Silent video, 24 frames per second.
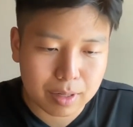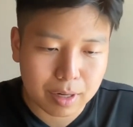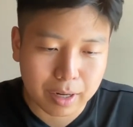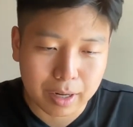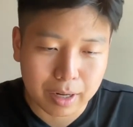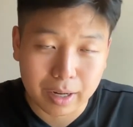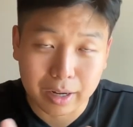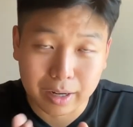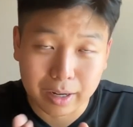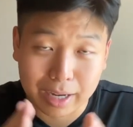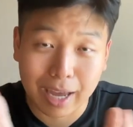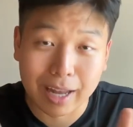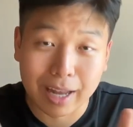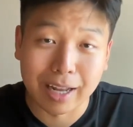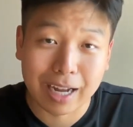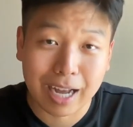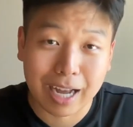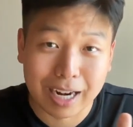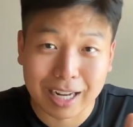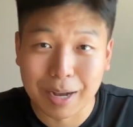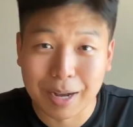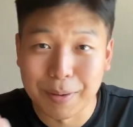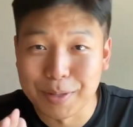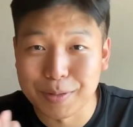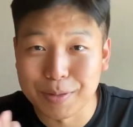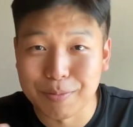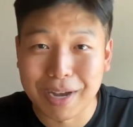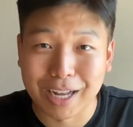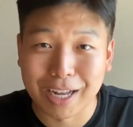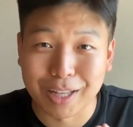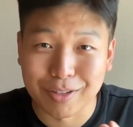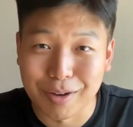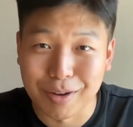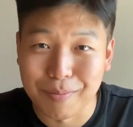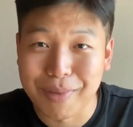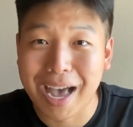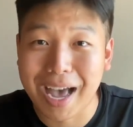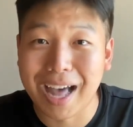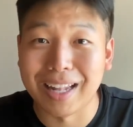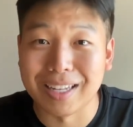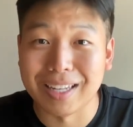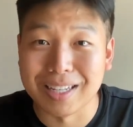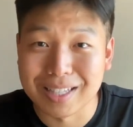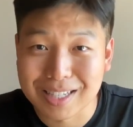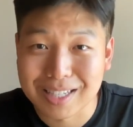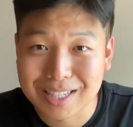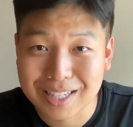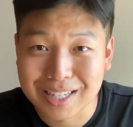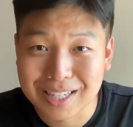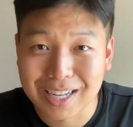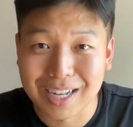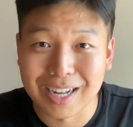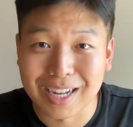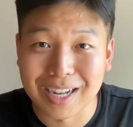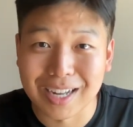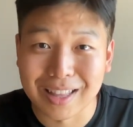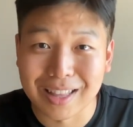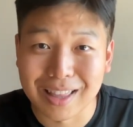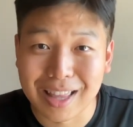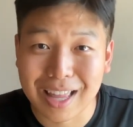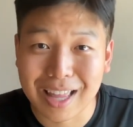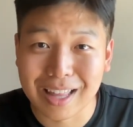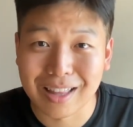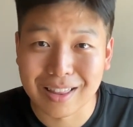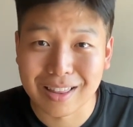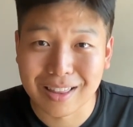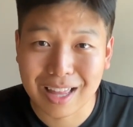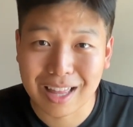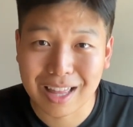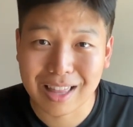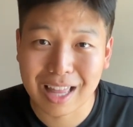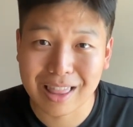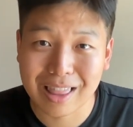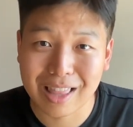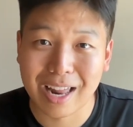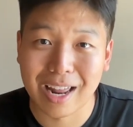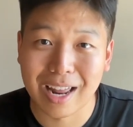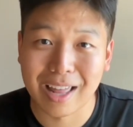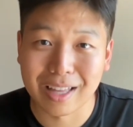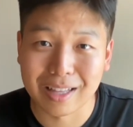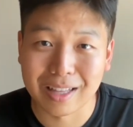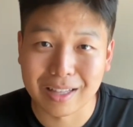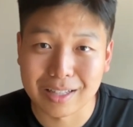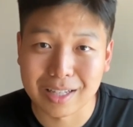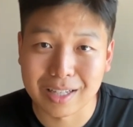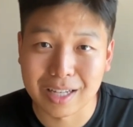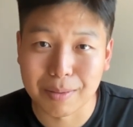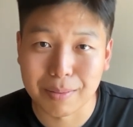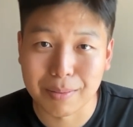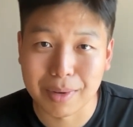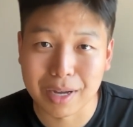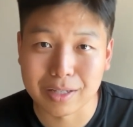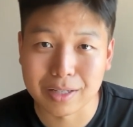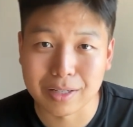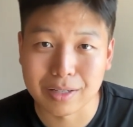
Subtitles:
again, it kind of comes back to a balance that I think the team has to